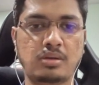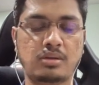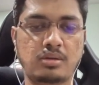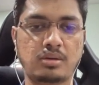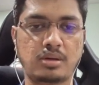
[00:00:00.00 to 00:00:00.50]

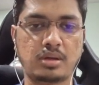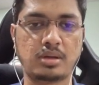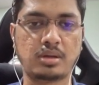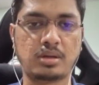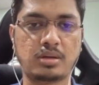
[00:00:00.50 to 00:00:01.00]

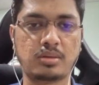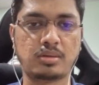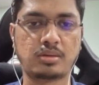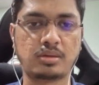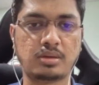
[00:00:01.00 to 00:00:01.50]
Okay,
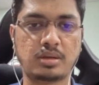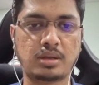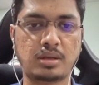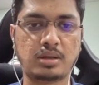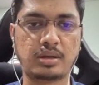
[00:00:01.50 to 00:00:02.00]

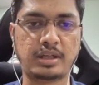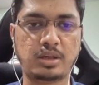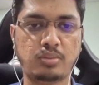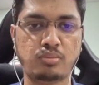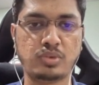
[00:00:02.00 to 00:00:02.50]
then let
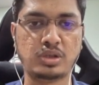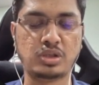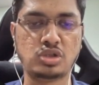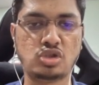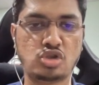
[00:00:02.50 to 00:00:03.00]
me